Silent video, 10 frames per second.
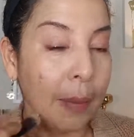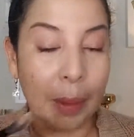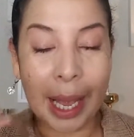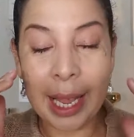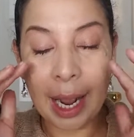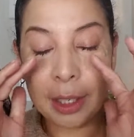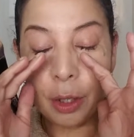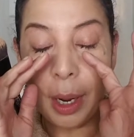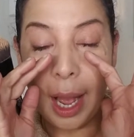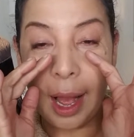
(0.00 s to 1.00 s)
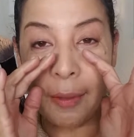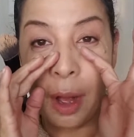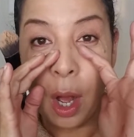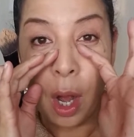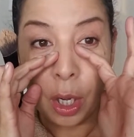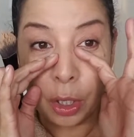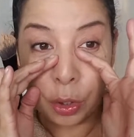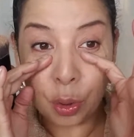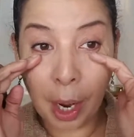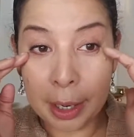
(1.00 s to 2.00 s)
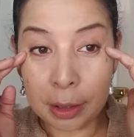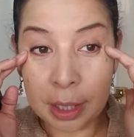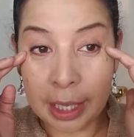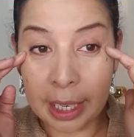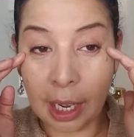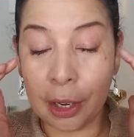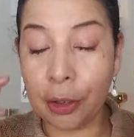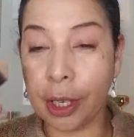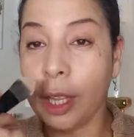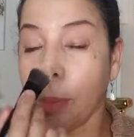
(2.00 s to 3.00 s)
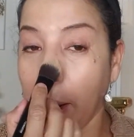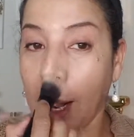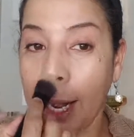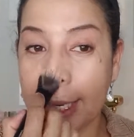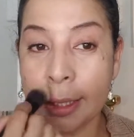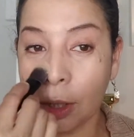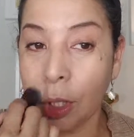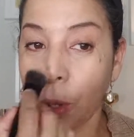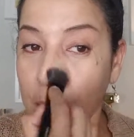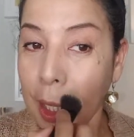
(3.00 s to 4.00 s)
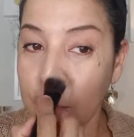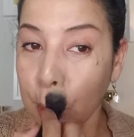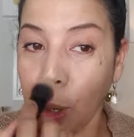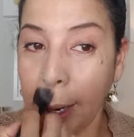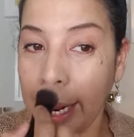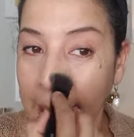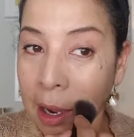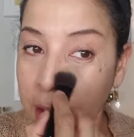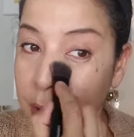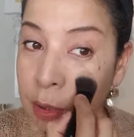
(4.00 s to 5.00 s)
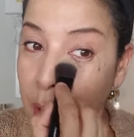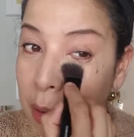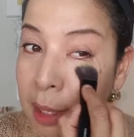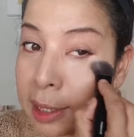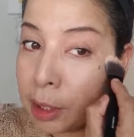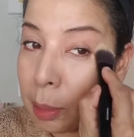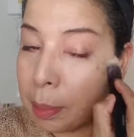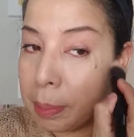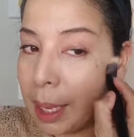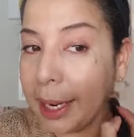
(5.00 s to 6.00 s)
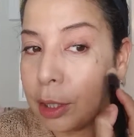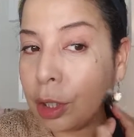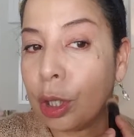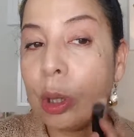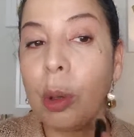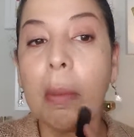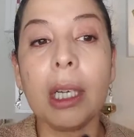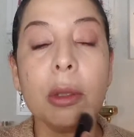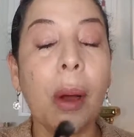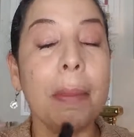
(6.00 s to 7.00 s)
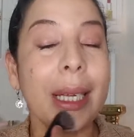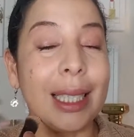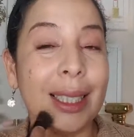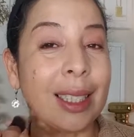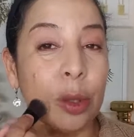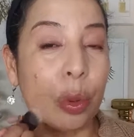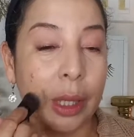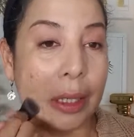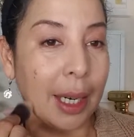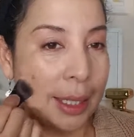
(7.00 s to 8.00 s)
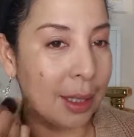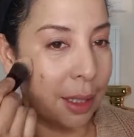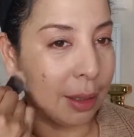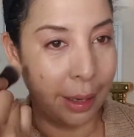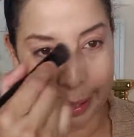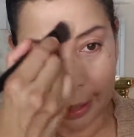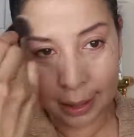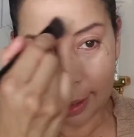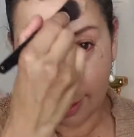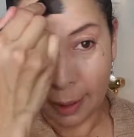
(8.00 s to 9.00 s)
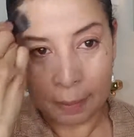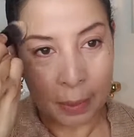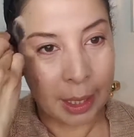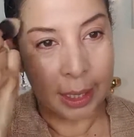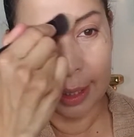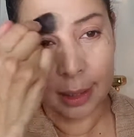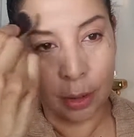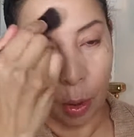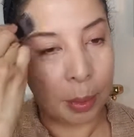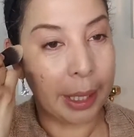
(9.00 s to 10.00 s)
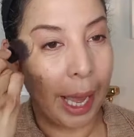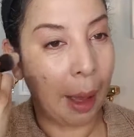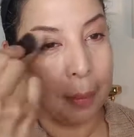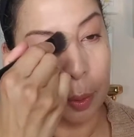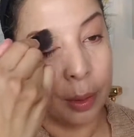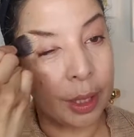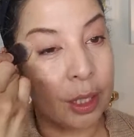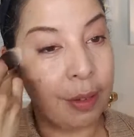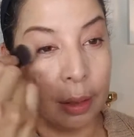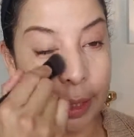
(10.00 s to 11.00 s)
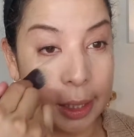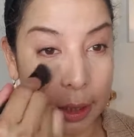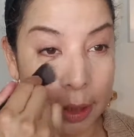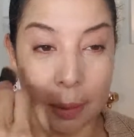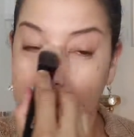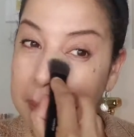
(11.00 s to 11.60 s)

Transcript: And I do have drier skin underneath my eyes, so that's why I also don't like to apply too much. But because this is really nice and light, it doesn't normally happen with this foundation.